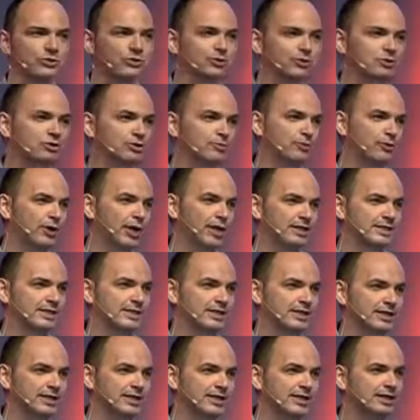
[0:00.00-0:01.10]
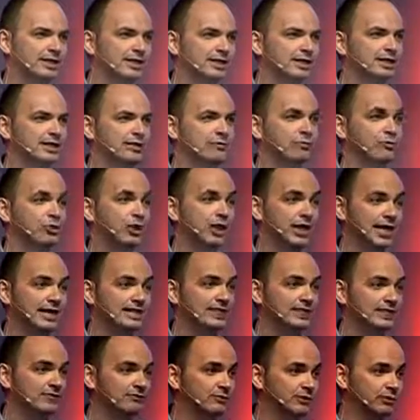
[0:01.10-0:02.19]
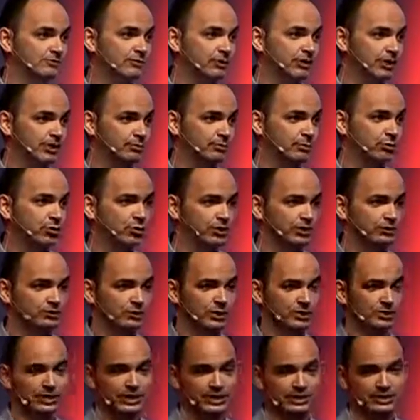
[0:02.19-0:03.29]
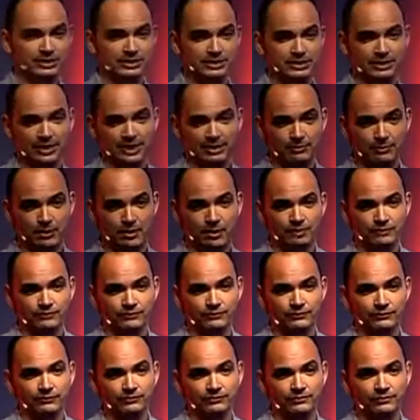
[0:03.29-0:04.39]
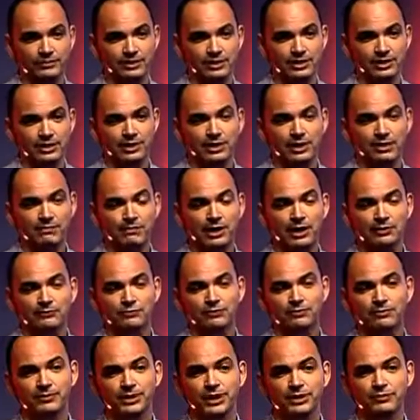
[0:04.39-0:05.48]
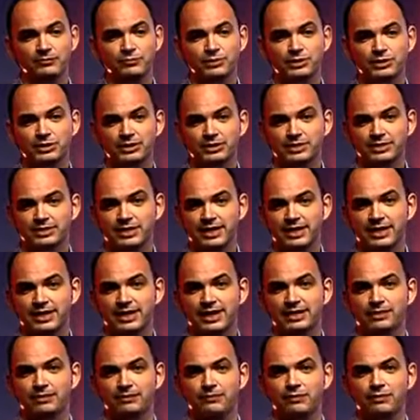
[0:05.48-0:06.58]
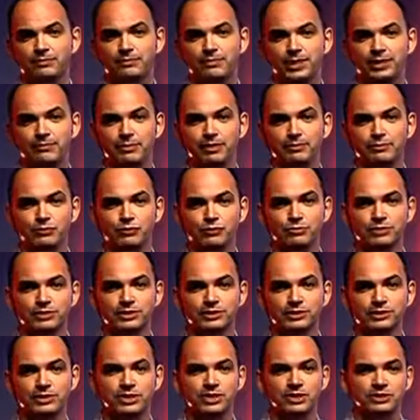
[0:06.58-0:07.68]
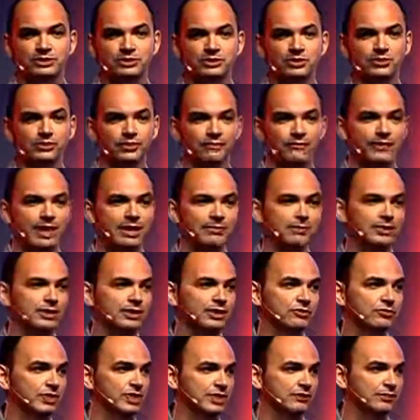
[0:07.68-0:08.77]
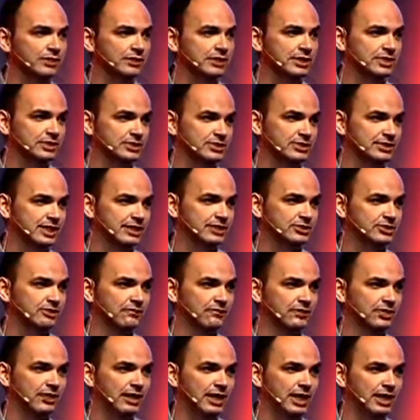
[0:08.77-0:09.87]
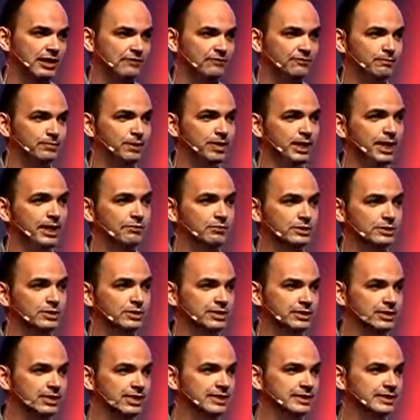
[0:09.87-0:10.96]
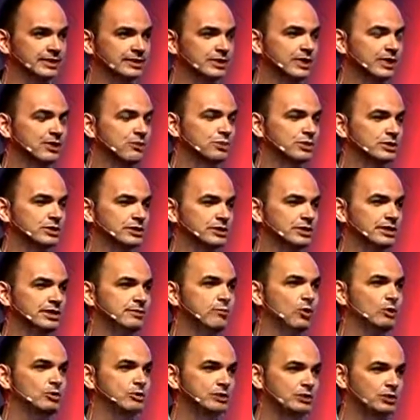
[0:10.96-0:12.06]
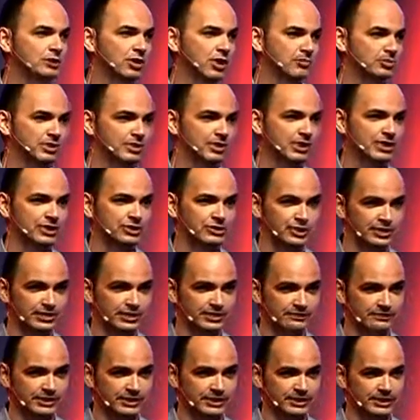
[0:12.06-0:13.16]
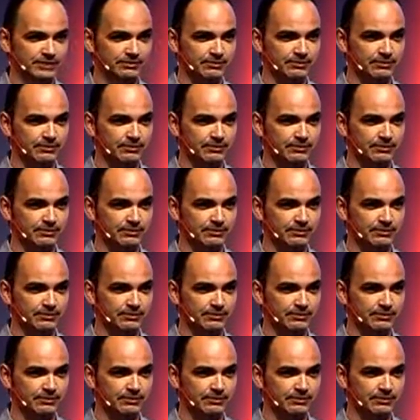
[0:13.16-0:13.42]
no surprisingly, relaxing was very important when you had time off. Apart from that, it was the decade of the baby boomers, so the family really was at the center of the life. Playing with the kids was the most common leisure activity.